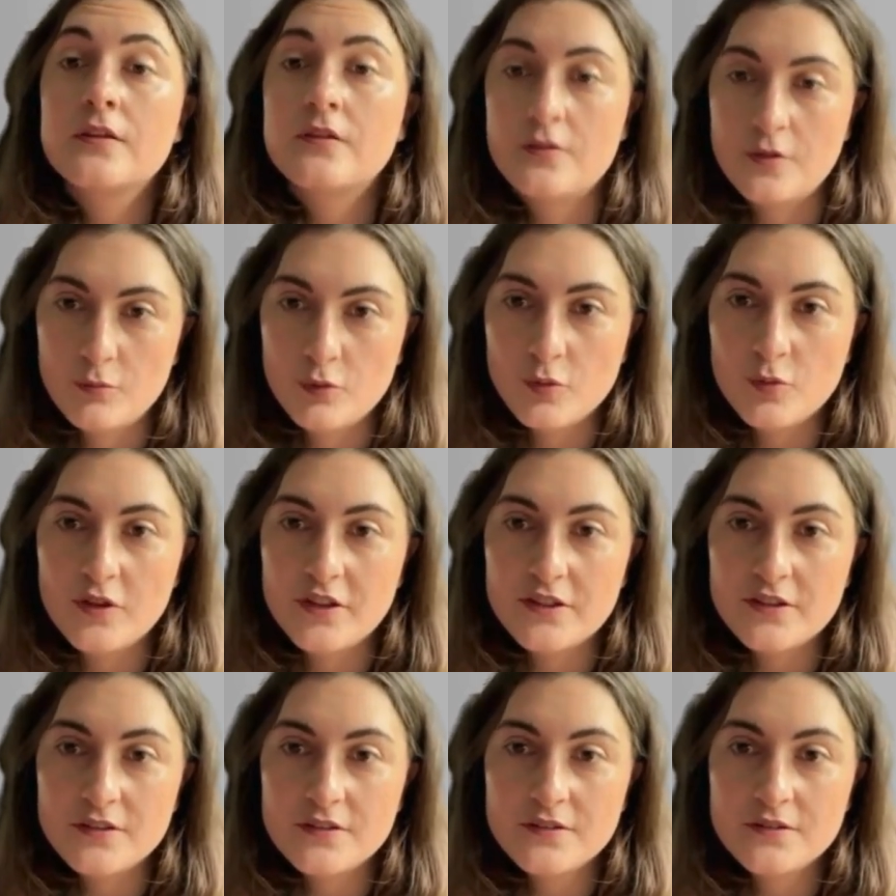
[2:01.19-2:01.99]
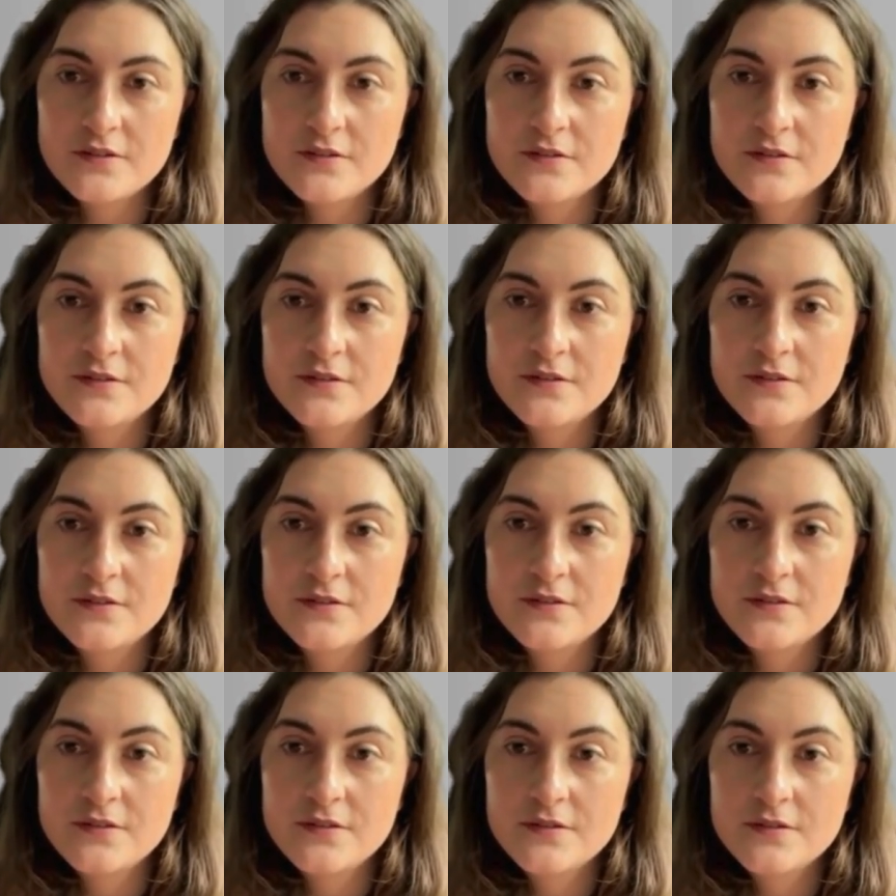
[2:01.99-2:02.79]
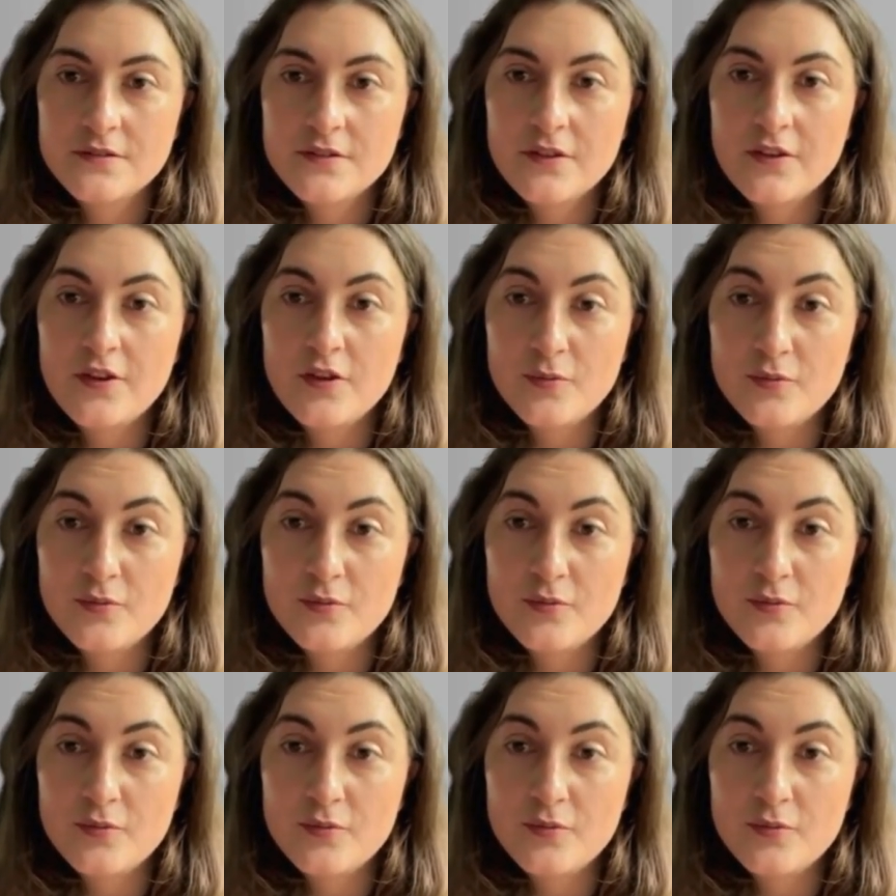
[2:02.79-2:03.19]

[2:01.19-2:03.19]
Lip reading: Number one, the